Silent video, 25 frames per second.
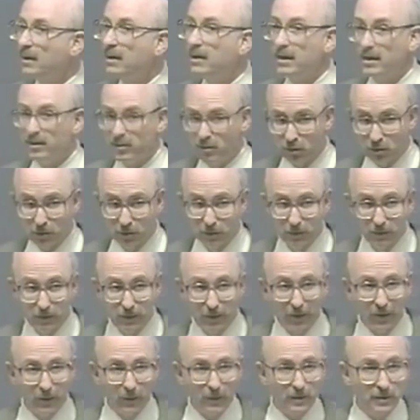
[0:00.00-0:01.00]
It's true
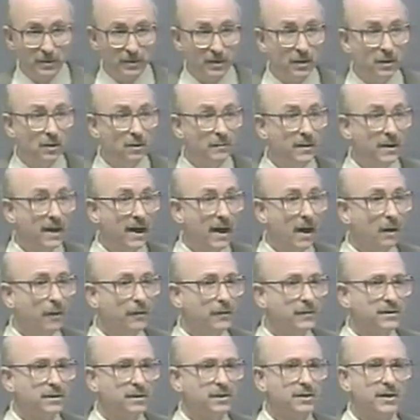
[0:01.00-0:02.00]
that the risk to human
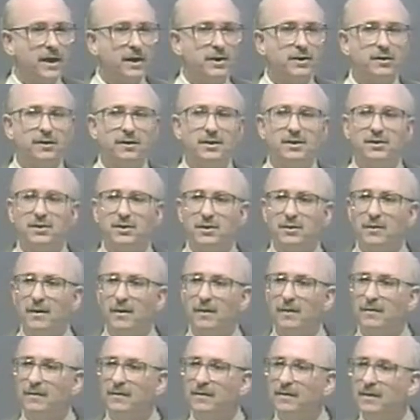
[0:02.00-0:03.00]
health is essentially zero.
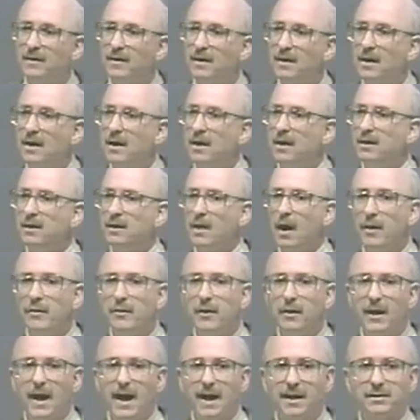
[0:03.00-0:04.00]

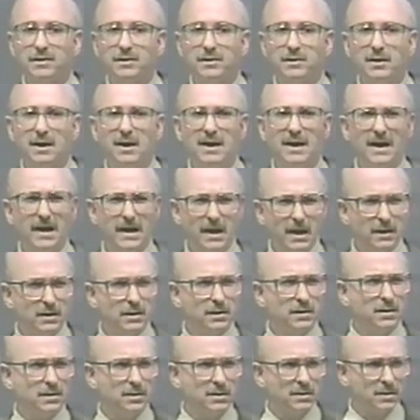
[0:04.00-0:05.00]
Nonetheless, it's
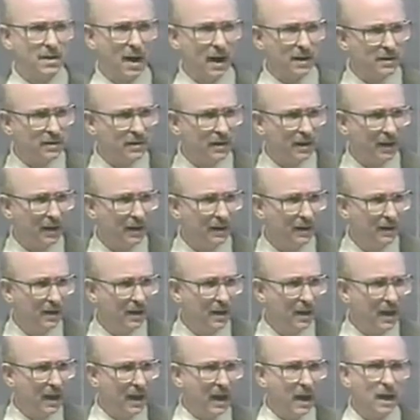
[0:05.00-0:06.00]
disgusting.
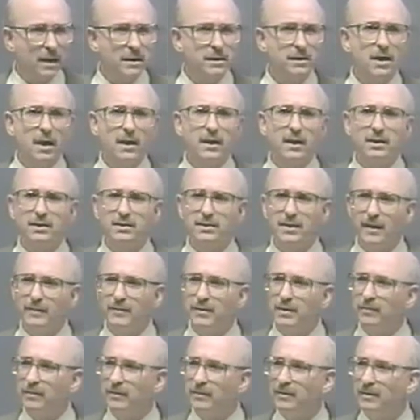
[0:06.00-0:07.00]
It's
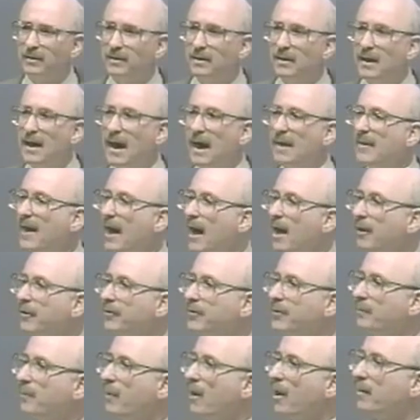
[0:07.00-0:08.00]
unacceptable. And the health
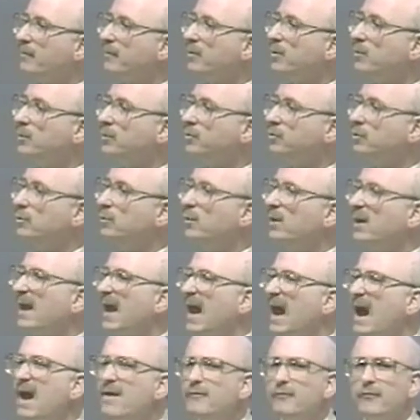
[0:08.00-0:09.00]
department will do
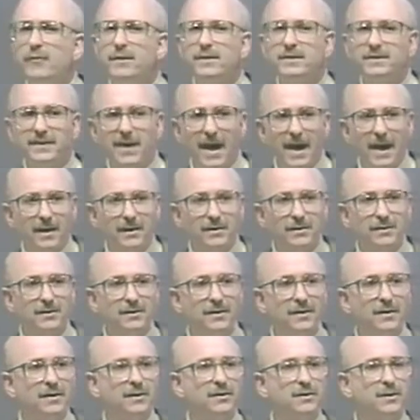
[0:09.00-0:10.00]
whatever it takes
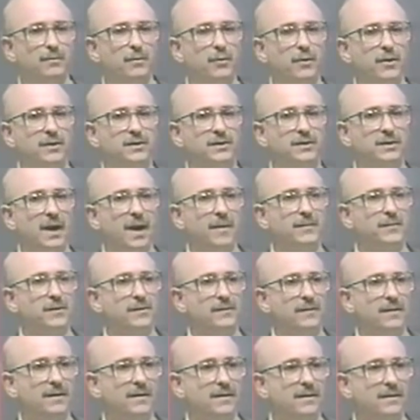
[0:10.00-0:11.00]
to put a stop to
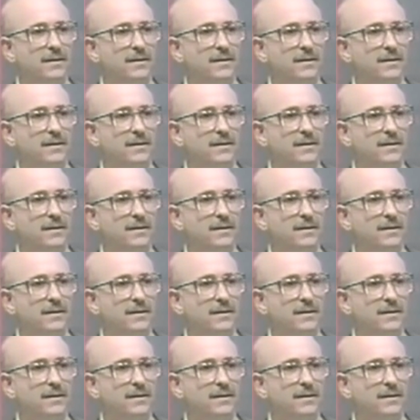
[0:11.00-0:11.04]
it.